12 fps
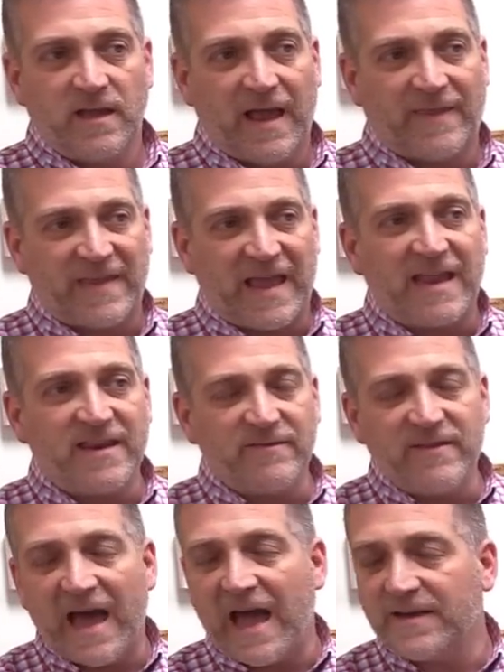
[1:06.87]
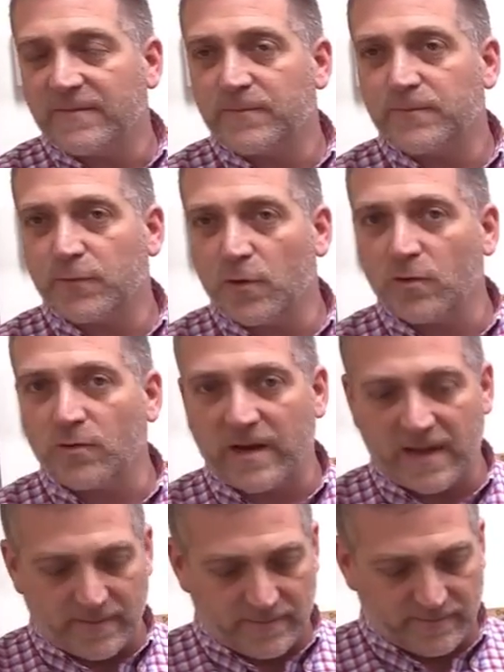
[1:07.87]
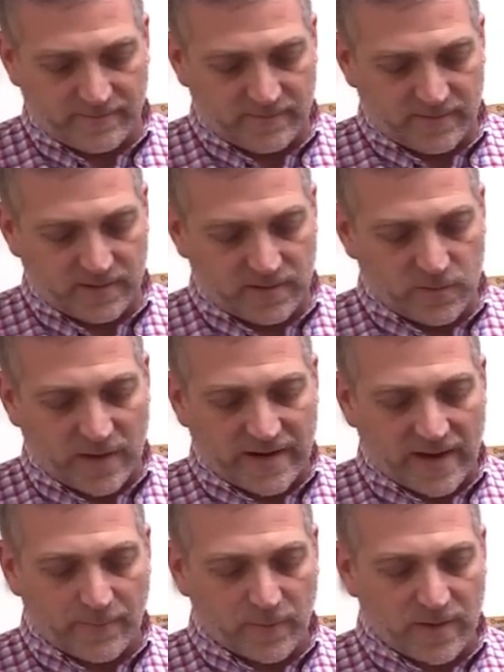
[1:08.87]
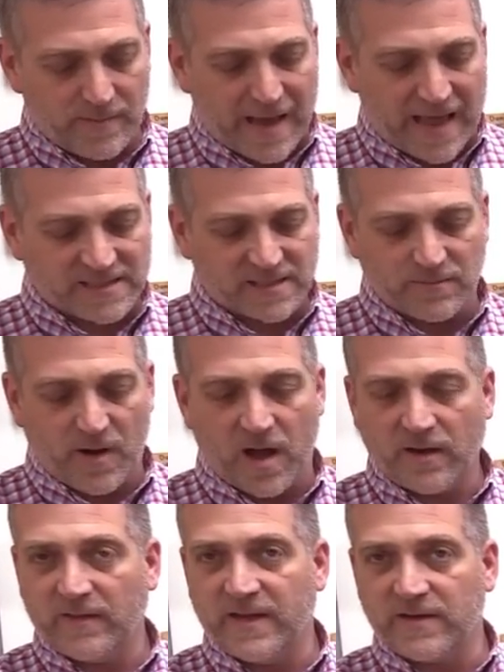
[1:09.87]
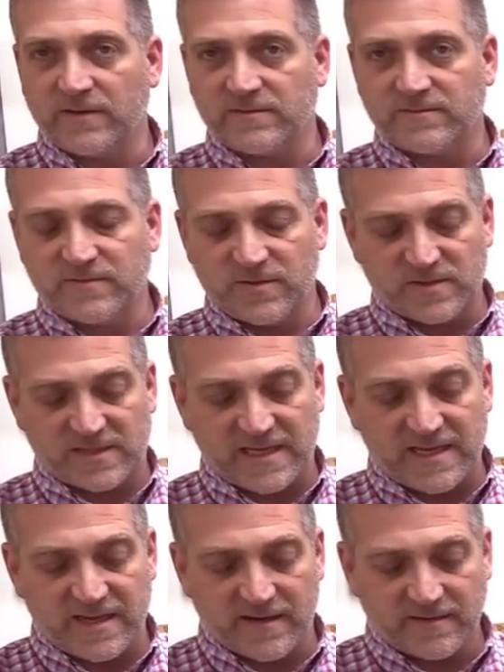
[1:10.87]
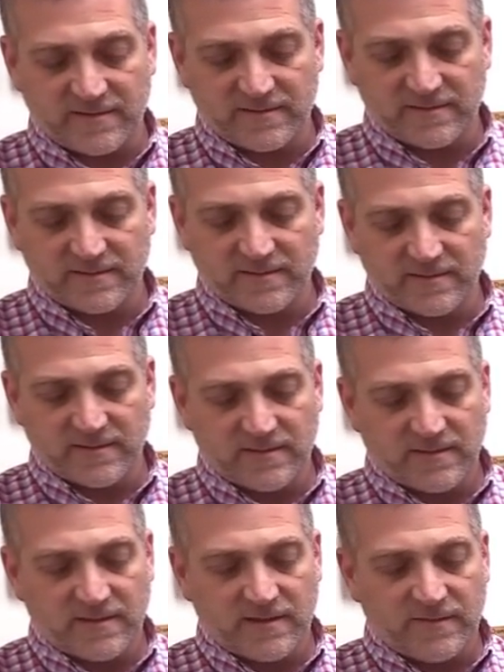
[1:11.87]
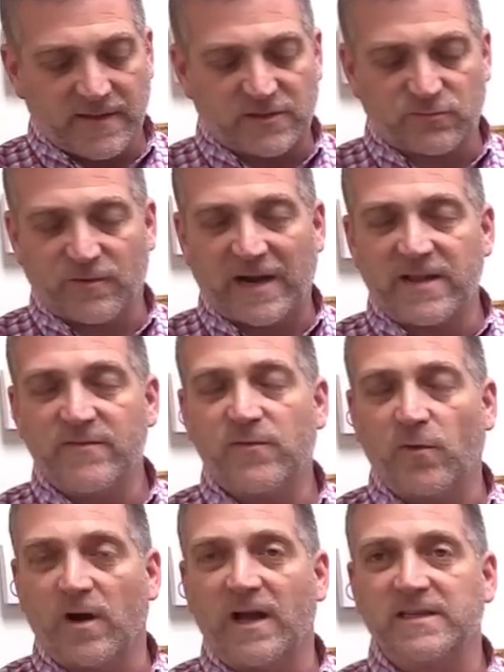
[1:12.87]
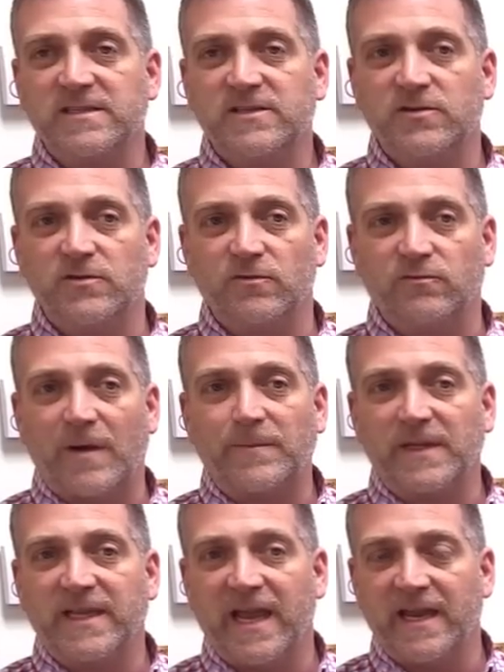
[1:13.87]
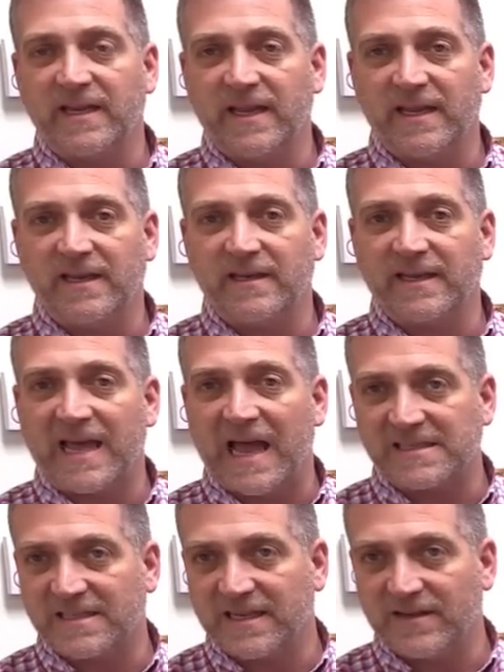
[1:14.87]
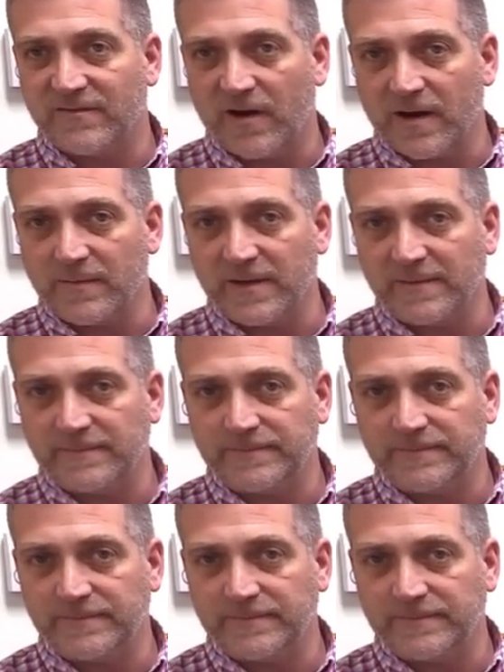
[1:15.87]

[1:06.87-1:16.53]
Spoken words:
At the end of that program, you end up with a master model that you see here that's ready for us to replicate in the casting environment.